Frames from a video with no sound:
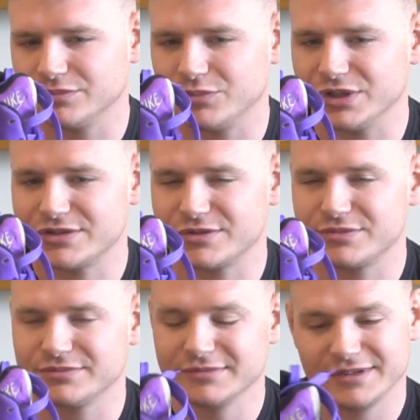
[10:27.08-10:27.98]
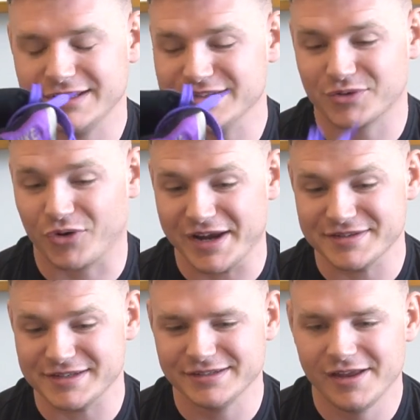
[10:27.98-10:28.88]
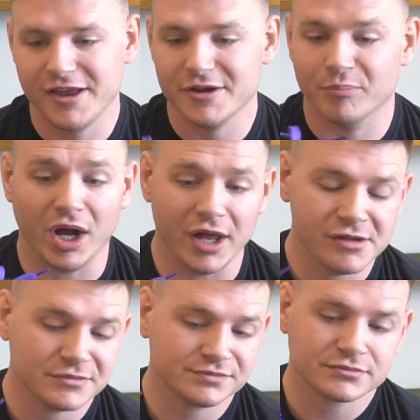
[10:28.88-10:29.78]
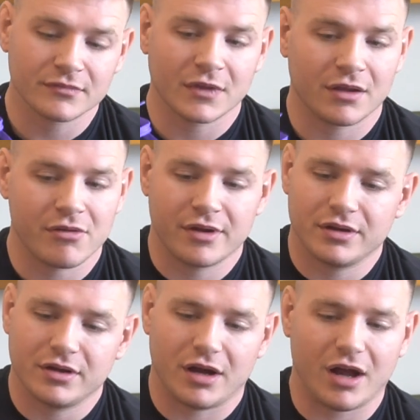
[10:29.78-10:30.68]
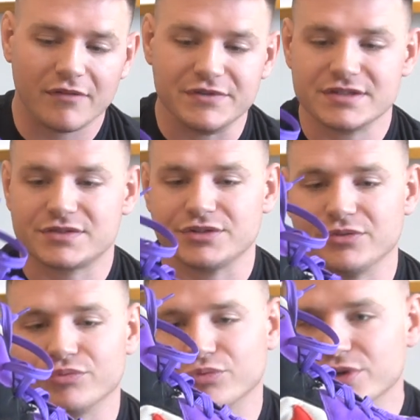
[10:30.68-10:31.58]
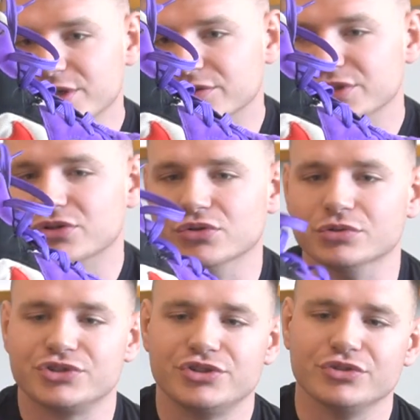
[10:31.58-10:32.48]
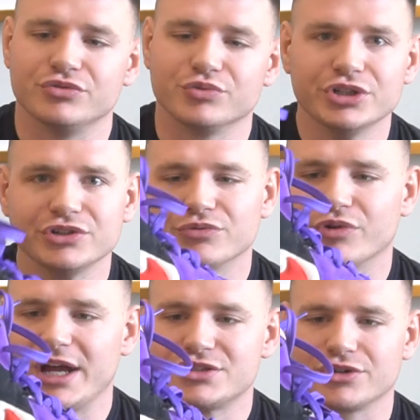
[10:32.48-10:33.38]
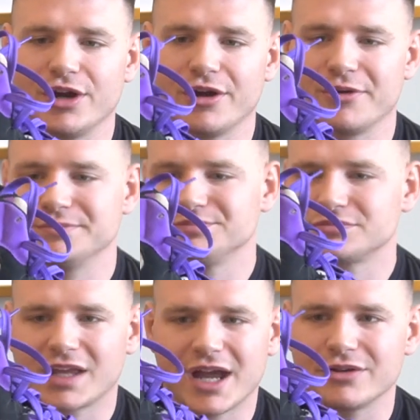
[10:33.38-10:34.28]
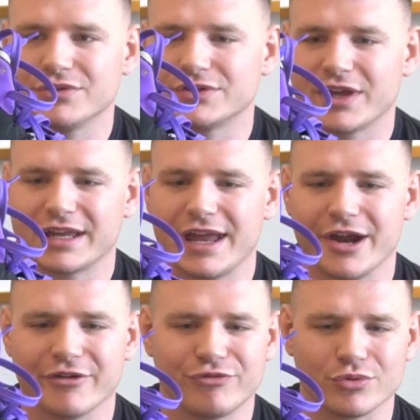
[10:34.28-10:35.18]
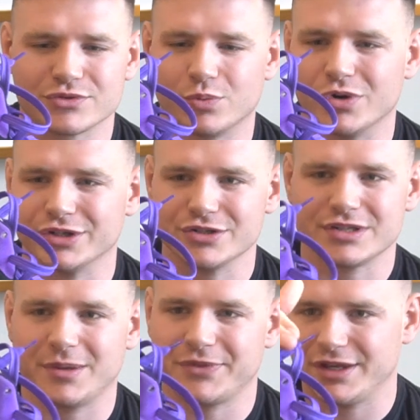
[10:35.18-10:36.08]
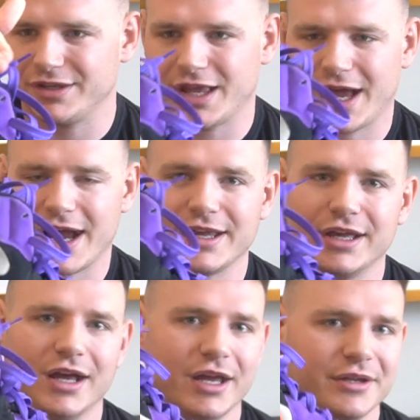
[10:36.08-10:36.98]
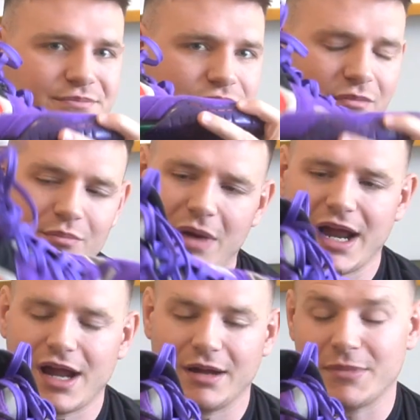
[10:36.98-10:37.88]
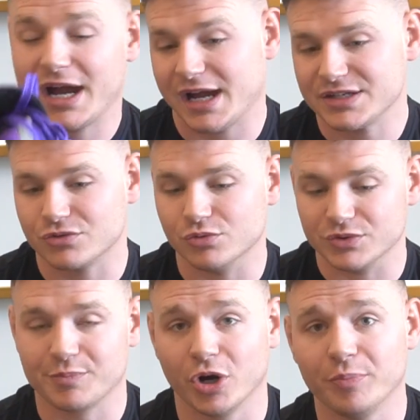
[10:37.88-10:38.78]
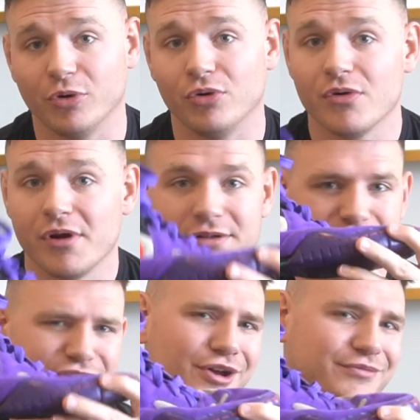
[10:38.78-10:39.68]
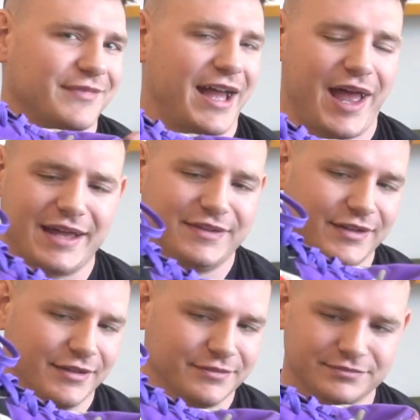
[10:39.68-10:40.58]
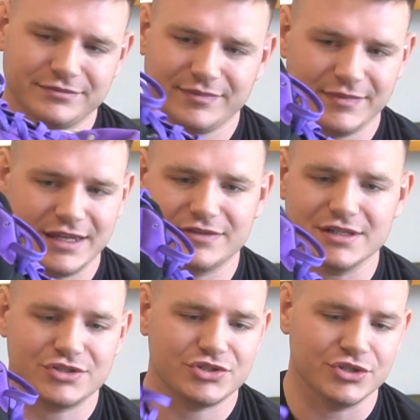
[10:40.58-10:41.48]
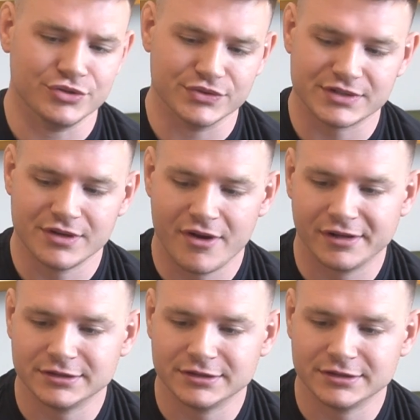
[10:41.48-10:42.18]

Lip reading: which is crazy. But obviously a really cool shoe, really retro. Kind of looks like an Air Force One or something, high cut. My high school was purple, so I had to get these shoes.